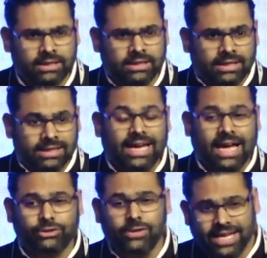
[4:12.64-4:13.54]
They
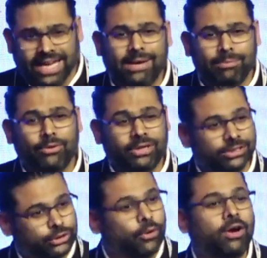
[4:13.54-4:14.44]
actually came down and
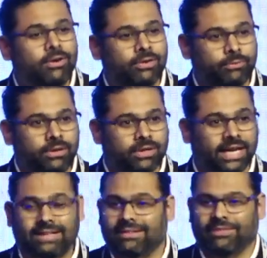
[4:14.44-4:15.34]
saw our work,
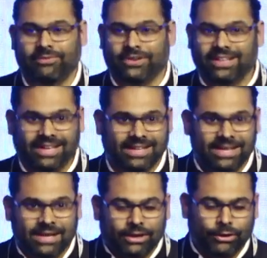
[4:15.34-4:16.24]
and we are like,
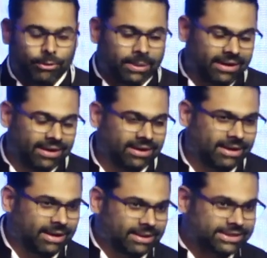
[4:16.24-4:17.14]

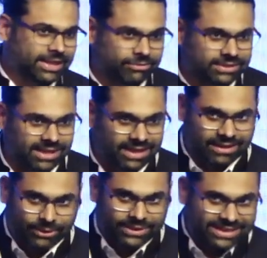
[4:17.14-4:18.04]
my staff is like,
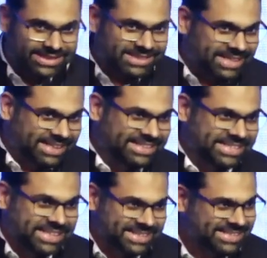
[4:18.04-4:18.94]
no, this is getting
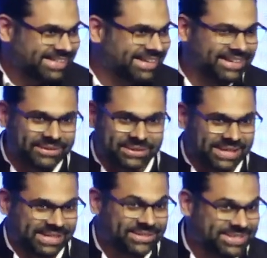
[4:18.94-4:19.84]
serious. They are like, they are
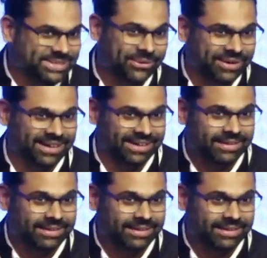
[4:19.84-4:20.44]
not just talking.